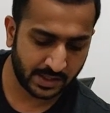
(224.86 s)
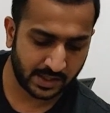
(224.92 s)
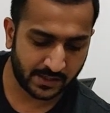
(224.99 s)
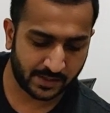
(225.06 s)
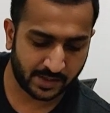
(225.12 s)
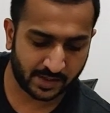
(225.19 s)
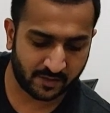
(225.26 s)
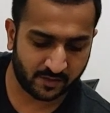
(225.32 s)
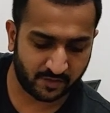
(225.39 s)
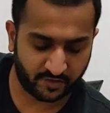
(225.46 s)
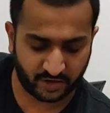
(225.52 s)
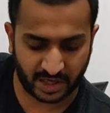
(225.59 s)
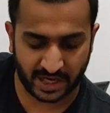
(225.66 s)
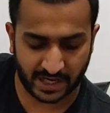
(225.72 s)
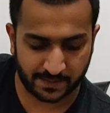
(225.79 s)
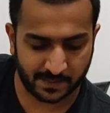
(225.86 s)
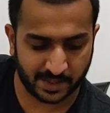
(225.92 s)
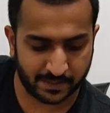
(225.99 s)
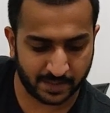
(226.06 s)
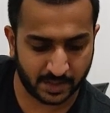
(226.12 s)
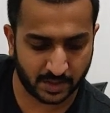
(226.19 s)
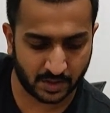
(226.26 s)
about 58
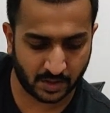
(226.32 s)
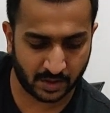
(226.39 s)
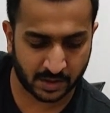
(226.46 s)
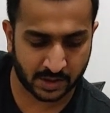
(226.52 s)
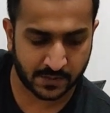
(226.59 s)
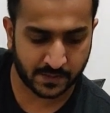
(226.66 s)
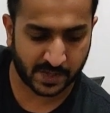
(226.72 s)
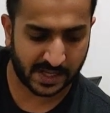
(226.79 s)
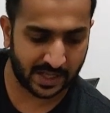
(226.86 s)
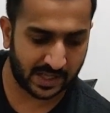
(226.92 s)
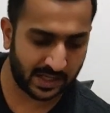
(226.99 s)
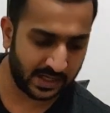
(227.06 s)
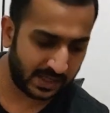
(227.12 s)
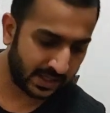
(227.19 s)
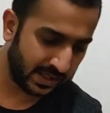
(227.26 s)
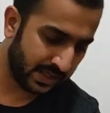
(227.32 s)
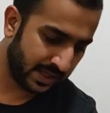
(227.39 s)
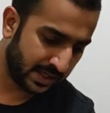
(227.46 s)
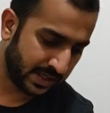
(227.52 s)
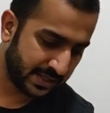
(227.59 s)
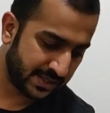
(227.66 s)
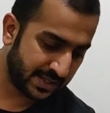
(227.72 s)
millimeter on the spine,
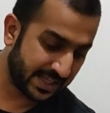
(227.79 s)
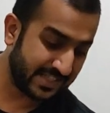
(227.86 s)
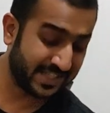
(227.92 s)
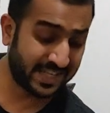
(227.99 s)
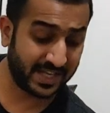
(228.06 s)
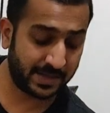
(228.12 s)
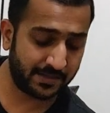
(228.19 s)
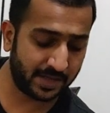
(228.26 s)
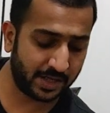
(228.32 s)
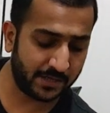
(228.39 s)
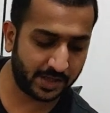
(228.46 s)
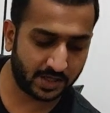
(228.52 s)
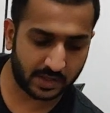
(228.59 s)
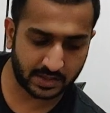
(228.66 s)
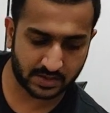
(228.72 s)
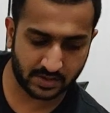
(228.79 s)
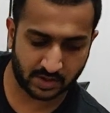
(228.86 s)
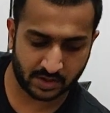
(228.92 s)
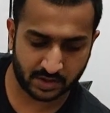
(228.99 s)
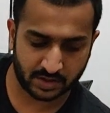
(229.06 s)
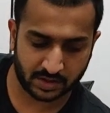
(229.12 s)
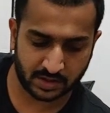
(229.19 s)
16 millimeters
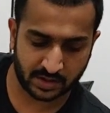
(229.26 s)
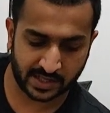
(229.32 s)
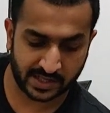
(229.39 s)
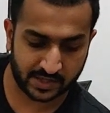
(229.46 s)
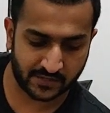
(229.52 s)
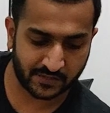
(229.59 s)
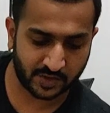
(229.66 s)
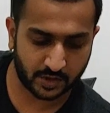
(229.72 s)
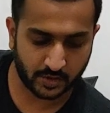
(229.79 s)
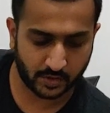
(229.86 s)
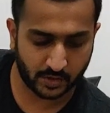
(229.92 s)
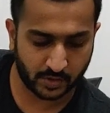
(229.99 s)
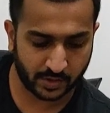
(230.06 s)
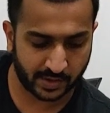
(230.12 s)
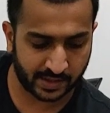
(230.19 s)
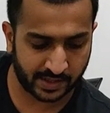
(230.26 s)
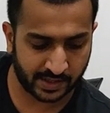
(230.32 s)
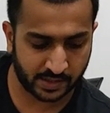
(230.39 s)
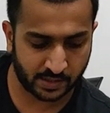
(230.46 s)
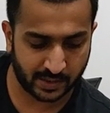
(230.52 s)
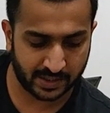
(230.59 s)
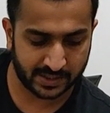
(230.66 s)
on the edge of the toe, and
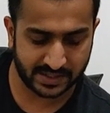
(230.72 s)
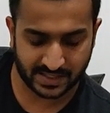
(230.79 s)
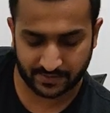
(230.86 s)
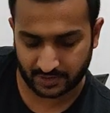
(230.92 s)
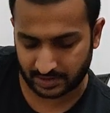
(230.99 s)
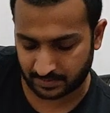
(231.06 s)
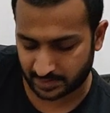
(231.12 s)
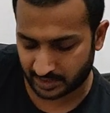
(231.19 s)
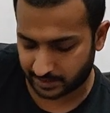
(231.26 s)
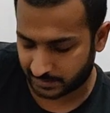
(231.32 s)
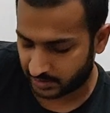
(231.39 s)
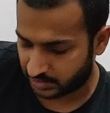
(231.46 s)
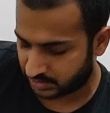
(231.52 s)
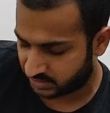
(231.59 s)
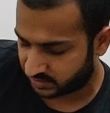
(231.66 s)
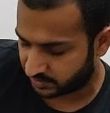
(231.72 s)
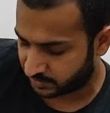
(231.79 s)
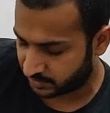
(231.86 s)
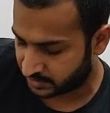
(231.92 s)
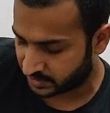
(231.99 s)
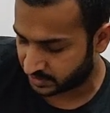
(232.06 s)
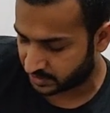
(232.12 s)
27 millimeters from
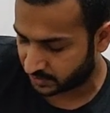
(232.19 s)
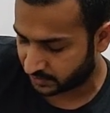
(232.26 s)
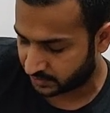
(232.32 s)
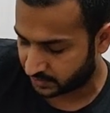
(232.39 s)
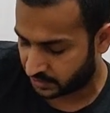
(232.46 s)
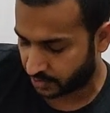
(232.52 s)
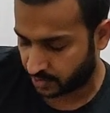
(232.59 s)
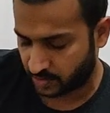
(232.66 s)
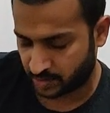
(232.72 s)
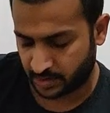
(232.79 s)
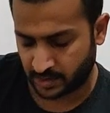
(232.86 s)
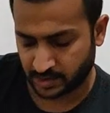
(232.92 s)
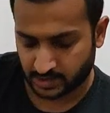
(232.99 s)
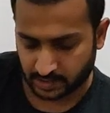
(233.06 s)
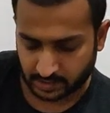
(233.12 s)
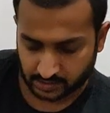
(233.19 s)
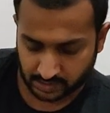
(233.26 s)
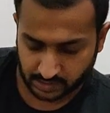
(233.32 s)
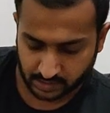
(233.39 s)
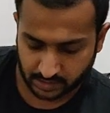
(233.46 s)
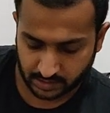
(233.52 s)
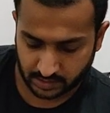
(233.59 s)
the center of the toe,
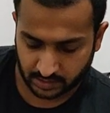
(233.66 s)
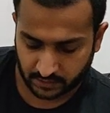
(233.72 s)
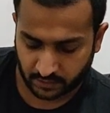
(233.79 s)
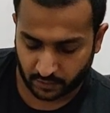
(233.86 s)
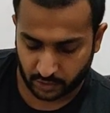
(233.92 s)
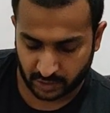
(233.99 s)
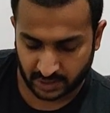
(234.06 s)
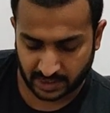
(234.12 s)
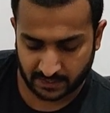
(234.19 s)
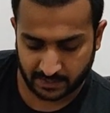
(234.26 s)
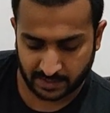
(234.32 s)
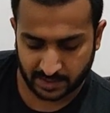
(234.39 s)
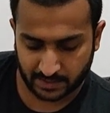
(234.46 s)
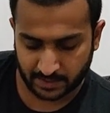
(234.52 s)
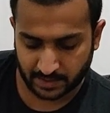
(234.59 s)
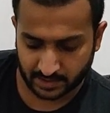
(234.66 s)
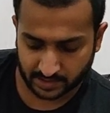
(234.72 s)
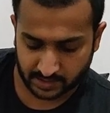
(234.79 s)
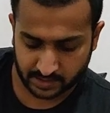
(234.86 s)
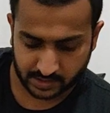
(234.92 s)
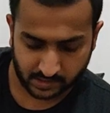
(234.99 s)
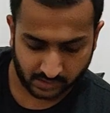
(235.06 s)
14
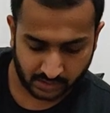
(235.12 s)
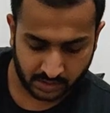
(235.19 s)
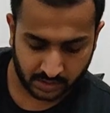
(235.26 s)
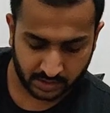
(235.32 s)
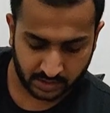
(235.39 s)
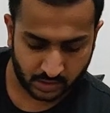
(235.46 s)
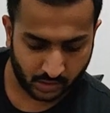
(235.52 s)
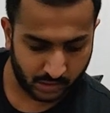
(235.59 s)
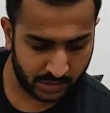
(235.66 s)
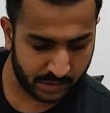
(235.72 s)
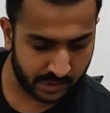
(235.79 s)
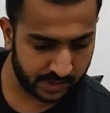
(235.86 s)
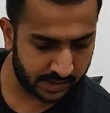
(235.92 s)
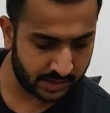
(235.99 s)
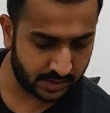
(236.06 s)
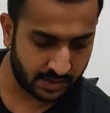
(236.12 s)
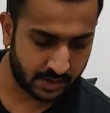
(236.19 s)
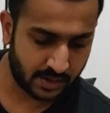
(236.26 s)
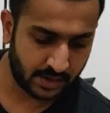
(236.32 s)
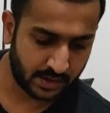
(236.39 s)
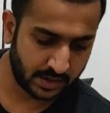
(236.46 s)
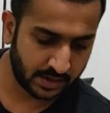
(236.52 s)
millimeters on the shoulders.
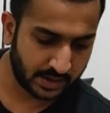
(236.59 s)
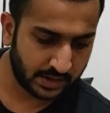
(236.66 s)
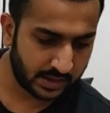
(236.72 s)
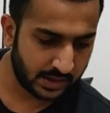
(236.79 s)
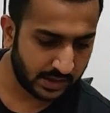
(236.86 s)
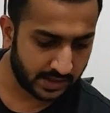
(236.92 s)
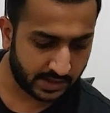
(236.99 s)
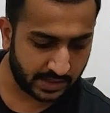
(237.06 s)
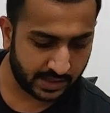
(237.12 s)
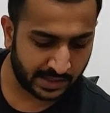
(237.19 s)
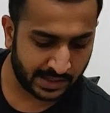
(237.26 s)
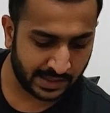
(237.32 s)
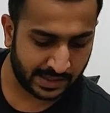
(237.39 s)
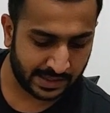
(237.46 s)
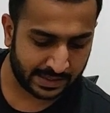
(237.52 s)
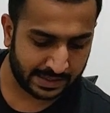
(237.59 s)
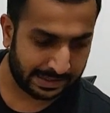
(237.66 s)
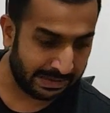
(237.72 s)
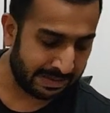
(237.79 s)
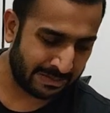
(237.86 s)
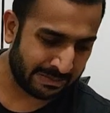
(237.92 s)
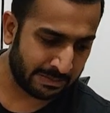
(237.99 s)

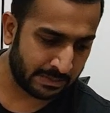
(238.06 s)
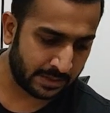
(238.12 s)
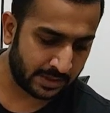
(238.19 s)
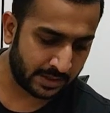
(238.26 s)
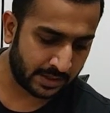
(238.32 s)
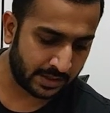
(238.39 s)
And